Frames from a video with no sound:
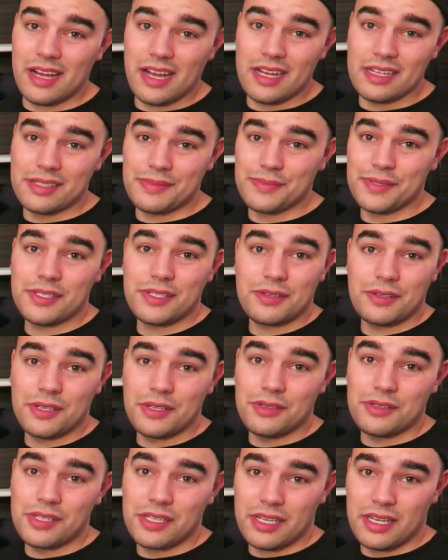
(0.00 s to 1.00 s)
guys i'm still
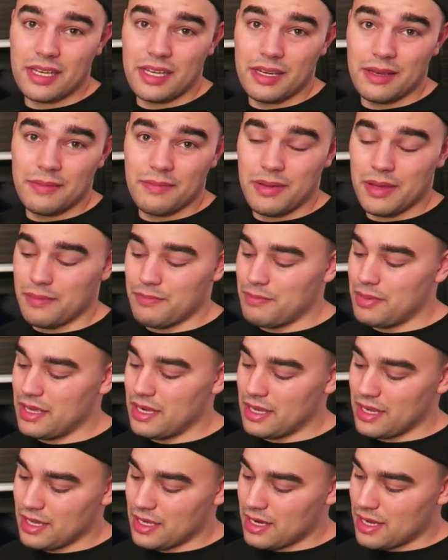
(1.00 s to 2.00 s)
using it been
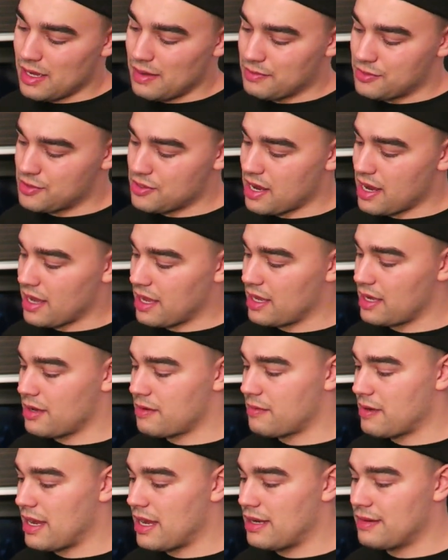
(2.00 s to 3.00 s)
beating it up dragging it
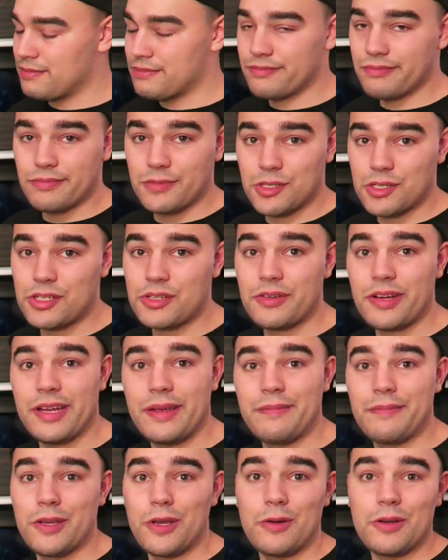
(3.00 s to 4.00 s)
around looks
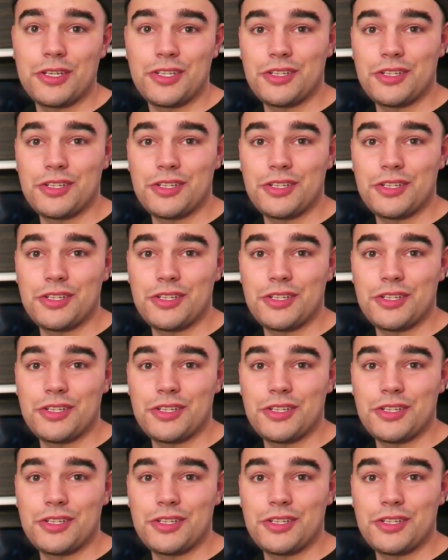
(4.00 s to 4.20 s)
great no